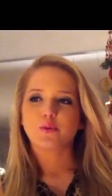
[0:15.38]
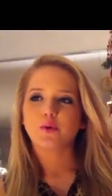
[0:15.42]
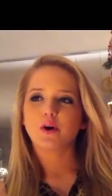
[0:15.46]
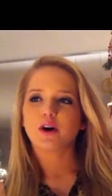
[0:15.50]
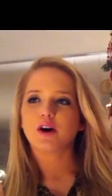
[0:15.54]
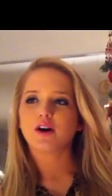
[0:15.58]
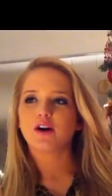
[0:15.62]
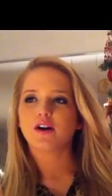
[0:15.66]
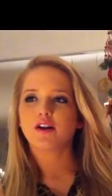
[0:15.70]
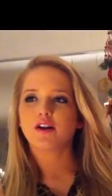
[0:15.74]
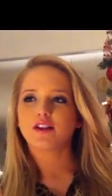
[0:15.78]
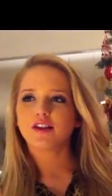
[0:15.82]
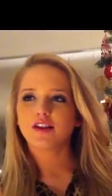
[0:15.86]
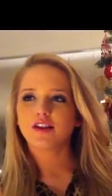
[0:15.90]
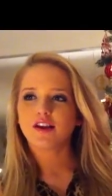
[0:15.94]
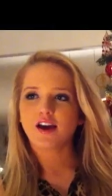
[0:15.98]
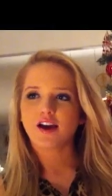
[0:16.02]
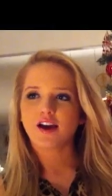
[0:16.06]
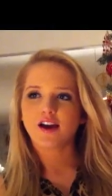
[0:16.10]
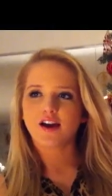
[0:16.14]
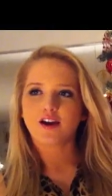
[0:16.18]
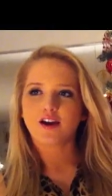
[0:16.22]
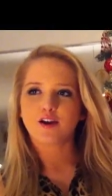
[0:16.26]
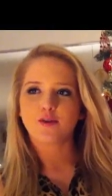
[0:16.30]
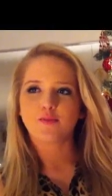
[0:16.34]
Well,
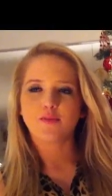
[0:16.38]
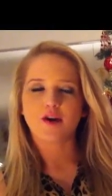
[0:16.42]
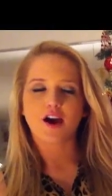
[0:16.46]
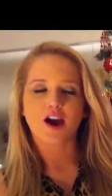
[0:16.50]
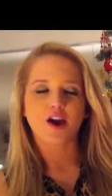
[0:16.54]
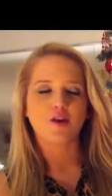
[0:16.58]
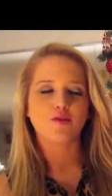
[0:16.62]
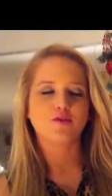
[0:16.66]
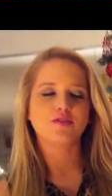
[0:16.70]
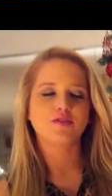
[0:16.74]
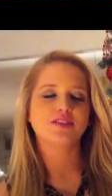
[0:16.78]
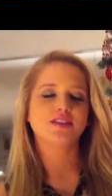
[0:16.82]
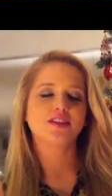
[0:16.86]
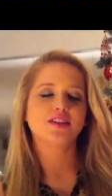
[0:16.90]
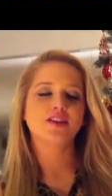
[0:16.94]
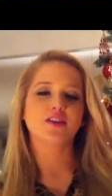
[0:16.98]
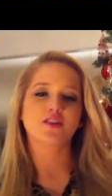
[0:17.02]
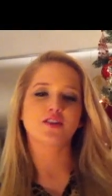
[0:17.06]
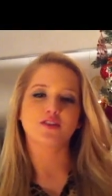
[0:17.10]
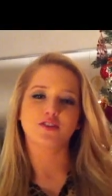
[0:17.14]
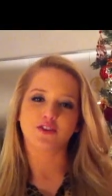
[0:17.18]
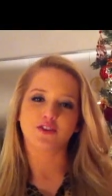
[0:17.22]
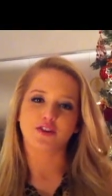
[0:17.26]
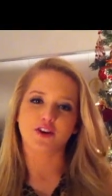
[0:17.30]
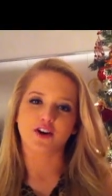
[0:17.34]
um, I was in
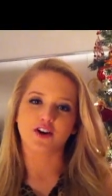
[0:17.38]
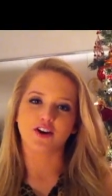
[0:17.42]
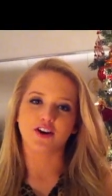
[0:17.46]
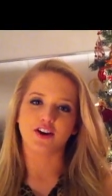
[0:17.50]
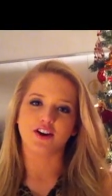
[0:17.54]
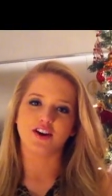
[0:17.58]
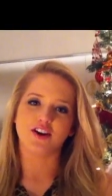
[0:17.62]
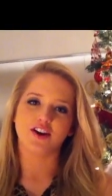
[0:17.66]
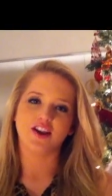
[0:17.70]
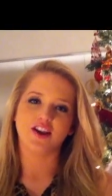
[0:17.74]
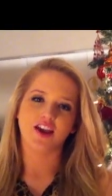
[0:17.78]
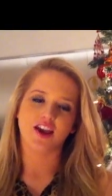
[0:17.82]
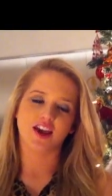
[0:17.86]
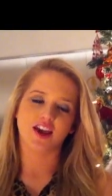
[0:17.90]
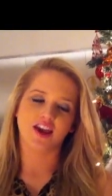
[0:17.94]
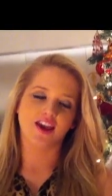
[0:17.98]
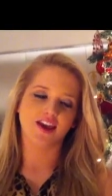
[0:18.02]
kindergarten,